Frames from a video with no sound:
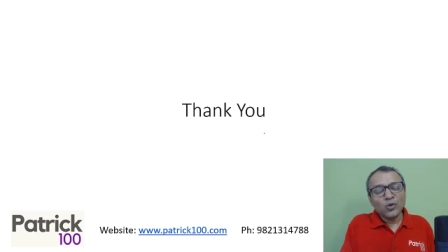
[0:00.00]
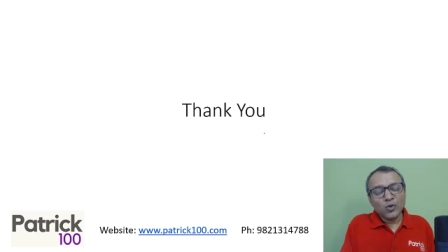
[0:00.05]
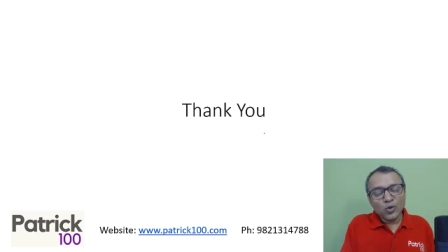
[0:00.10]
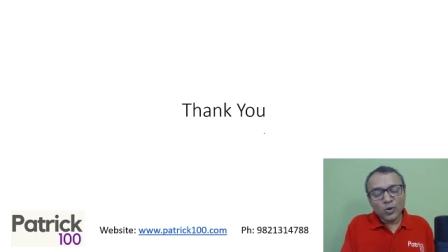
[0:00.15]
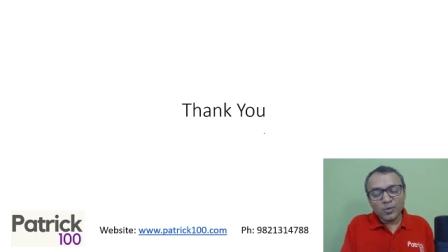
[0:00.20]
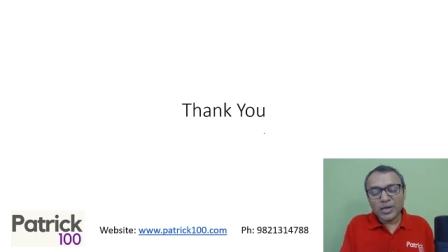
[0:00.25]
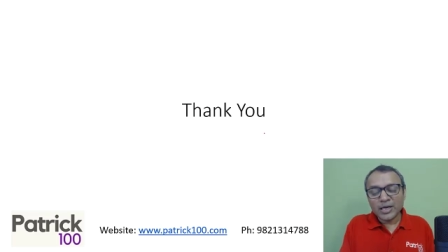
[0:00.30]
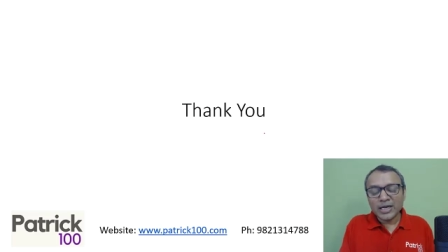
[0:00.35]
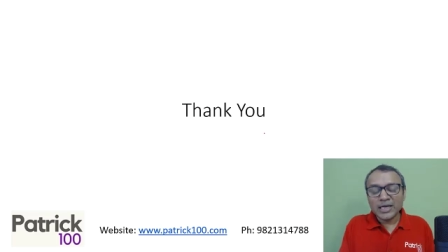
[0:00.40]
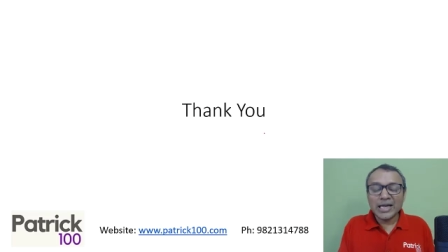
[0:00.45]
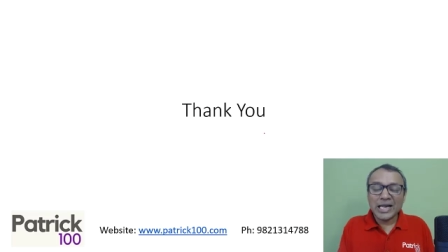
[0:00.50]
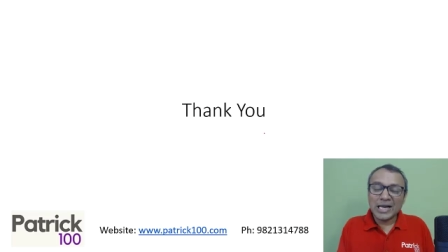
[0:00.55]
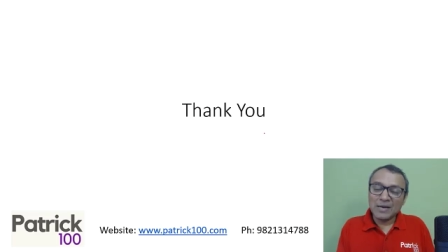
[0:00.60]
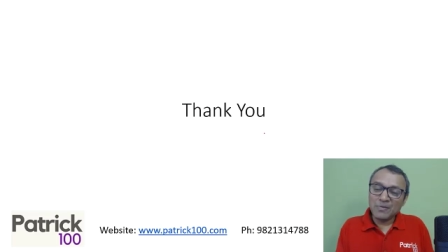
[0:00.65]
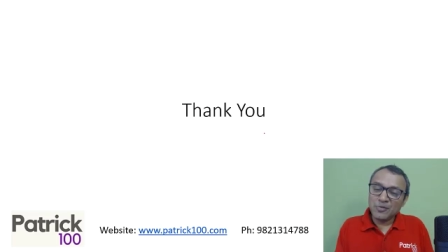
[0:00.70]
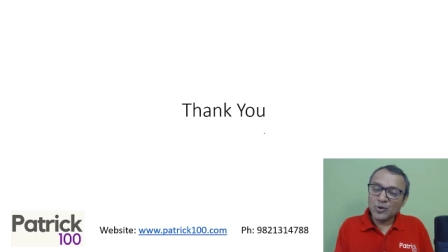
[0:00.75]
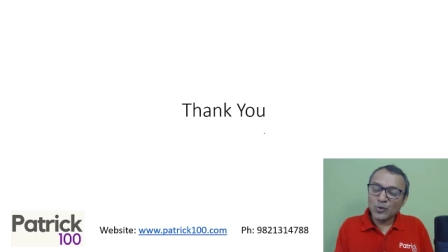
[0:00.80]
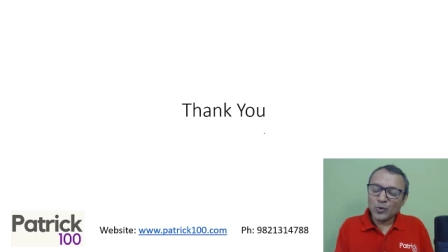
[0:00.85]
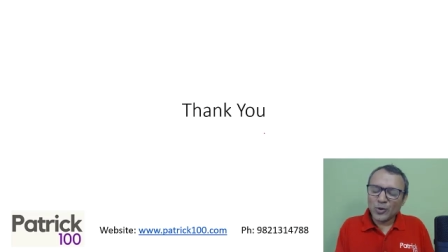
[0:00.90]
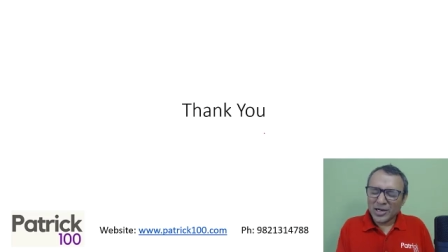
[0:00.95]
Hope that will
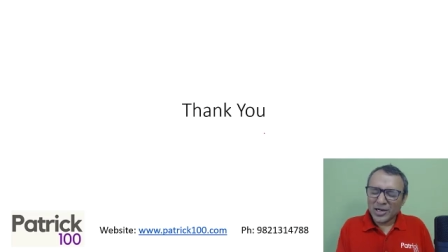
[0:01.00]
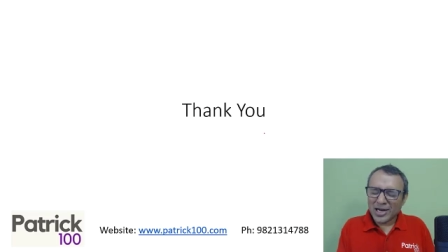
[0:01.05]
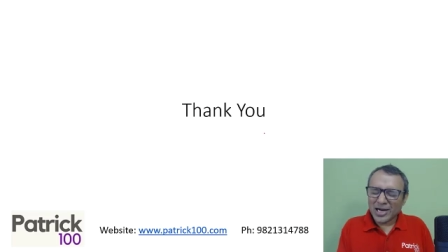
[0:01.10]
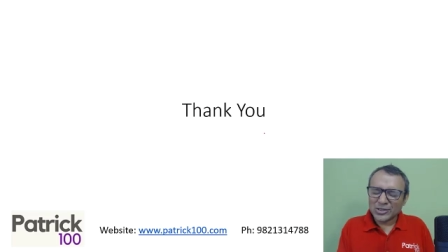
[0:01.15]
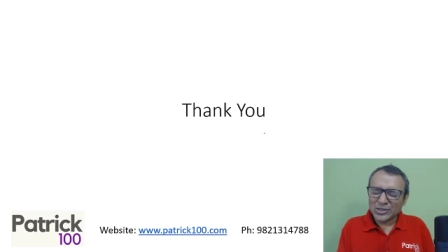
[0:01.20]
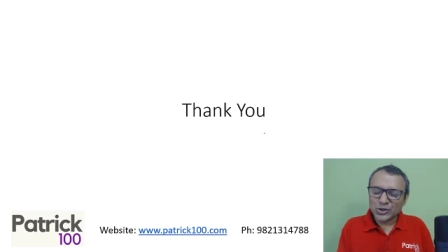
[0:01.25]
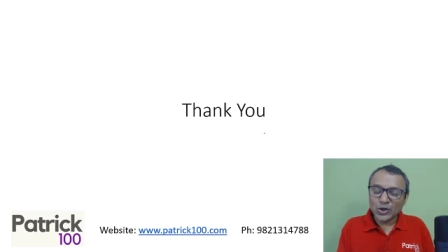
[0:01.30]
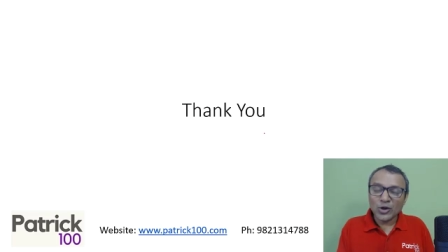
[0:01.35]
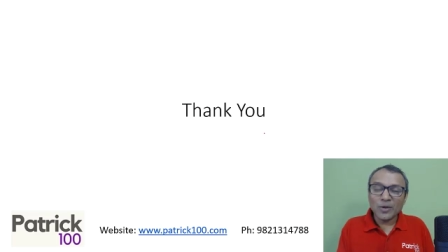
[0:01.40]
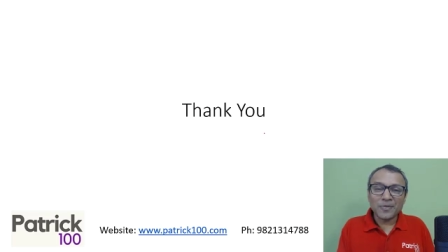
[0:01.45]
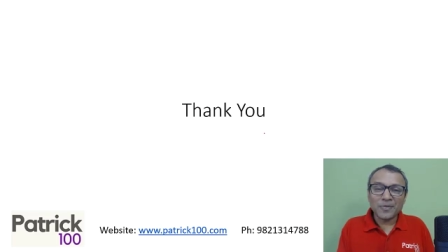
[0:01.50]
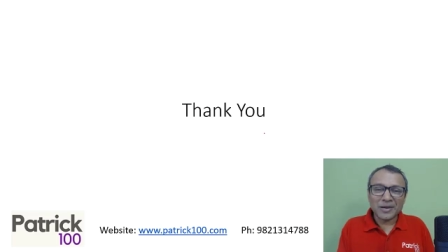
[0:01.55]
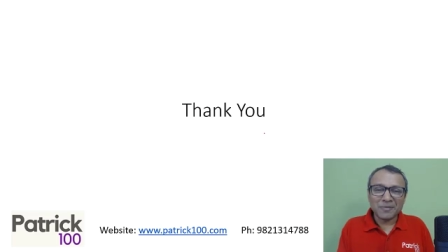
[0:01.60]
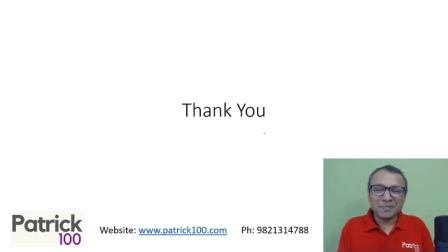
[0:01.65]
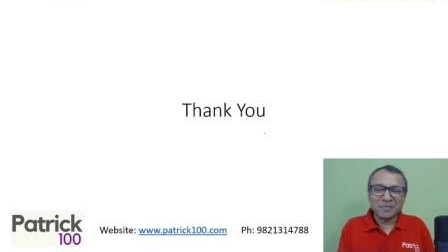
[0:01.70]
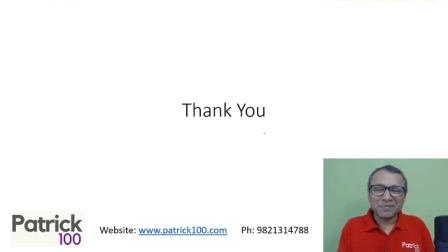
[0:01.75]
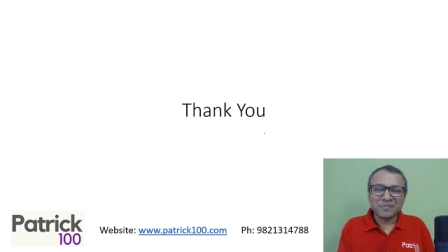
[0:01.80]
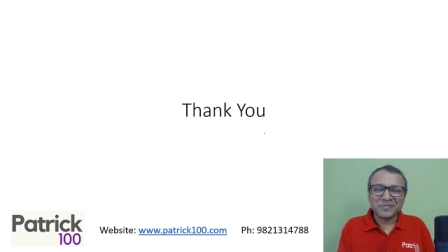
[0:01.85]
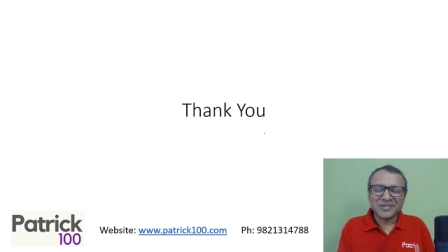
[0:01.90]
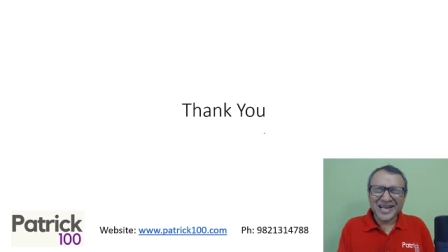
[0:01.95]
help you with regards to your prep.
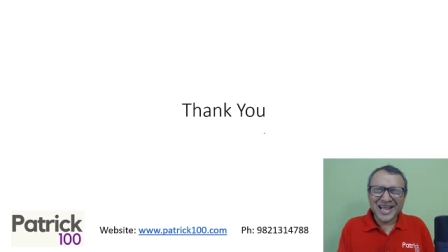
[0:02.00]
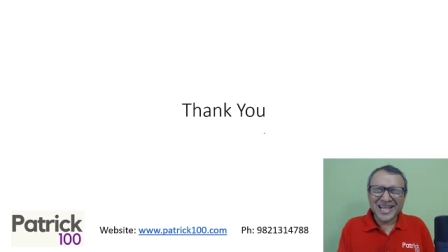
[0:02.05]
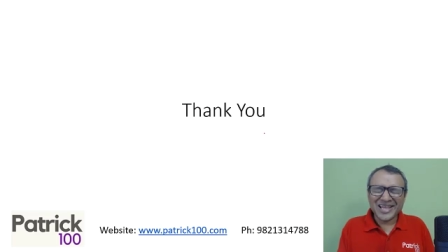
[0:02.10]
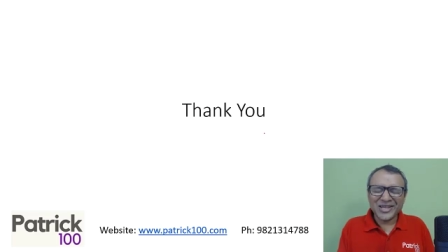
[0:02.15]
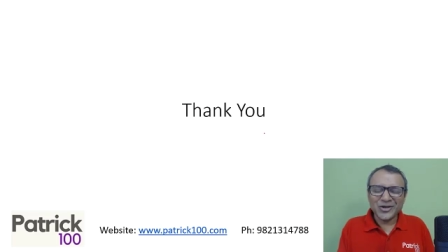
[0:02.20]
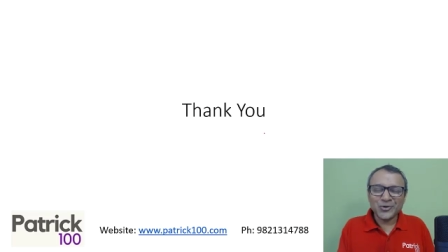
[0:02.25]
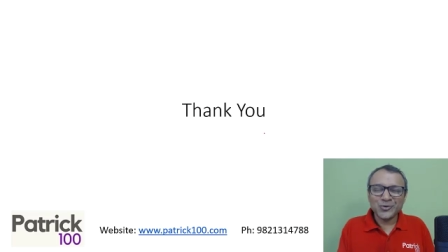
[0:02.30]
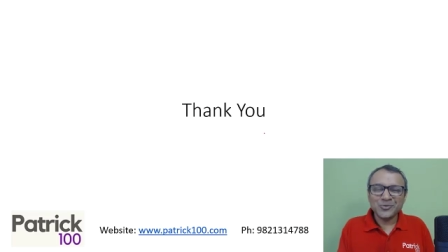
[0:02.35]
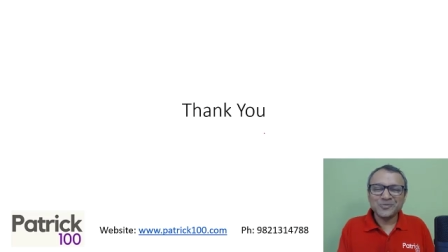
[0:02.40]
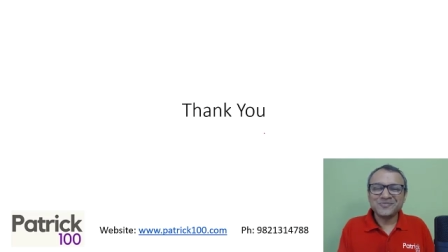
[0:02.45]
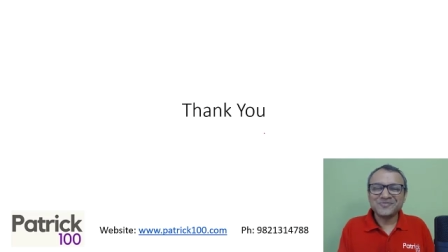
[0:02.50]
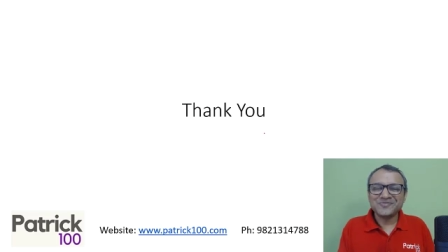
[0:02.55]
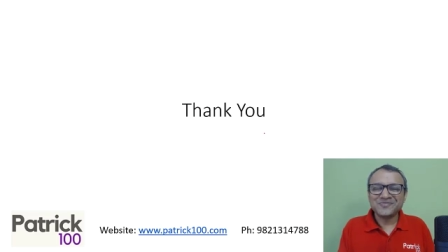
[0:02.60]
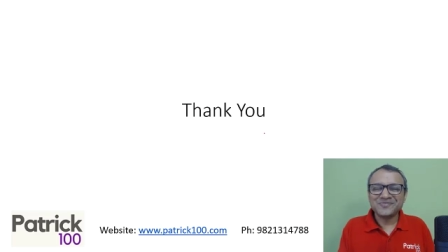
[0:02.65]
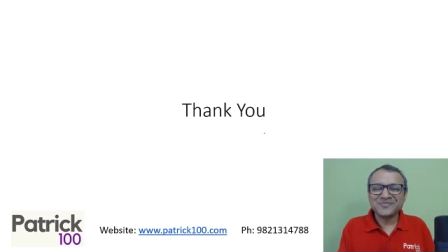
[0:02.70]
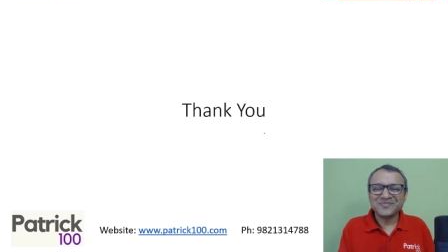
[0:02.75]
Thank you.